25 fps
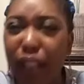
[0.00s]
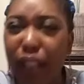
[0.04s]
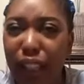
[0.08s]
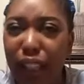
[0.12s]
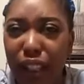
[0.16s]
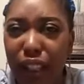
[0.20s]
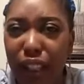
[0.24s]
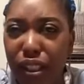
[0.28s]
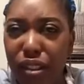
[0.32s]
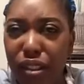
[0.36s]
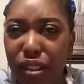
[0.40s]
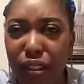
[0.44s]

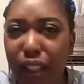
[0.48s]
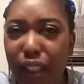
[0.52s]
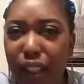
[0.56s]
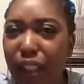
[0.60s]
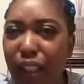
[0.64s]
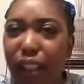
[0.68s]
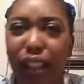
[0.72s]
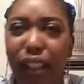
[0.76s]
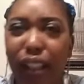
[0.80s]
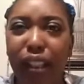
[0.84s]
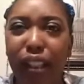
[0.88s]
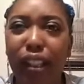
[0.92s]
kinky
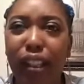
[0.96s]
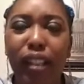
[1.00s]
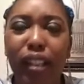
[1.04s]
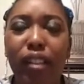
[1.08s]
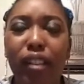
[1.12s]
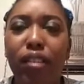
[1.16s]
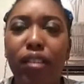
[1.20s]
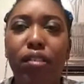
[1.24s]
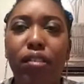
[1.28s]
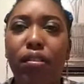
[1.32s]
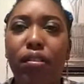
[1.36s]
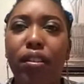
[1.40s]
straight and
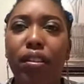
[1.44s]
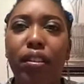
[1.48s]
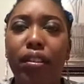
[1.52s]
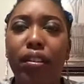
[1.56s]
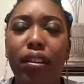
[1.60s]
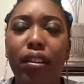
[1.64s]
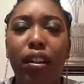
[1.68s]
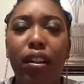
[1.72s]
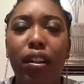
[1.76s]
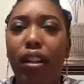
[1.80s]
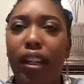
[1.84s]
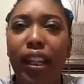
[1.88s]

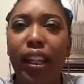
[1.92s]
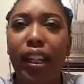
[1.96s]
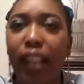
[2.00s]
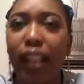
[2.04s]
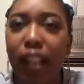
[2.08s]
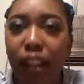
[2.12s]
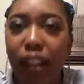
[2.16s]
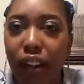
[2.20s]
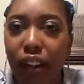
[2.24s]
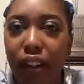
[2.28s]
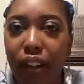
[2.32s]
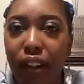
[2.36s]

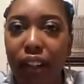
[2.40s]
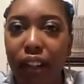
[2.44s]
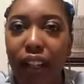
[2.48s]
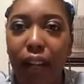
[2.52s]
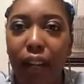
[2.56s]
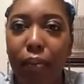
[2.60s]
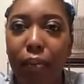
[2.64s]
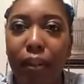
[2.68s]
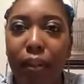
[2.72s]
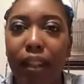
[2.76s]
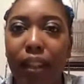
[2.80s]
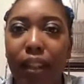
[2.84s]
kinky curly.
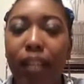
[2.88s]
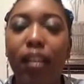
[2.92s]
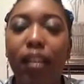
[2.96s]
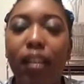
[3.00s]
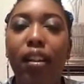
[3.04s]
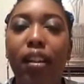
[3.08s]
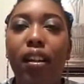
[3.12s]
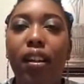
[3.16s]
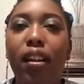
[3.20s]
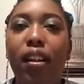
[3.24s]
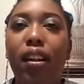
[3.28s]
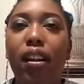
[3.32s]
I mean,
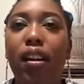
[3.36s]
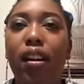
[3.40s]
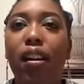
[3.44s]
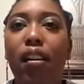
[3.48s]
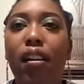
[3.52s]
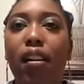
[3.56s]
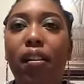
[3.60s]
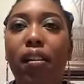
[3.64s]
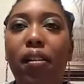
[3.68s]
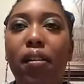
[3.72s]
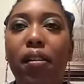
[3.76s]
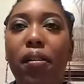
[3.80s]

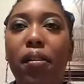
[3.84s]
um,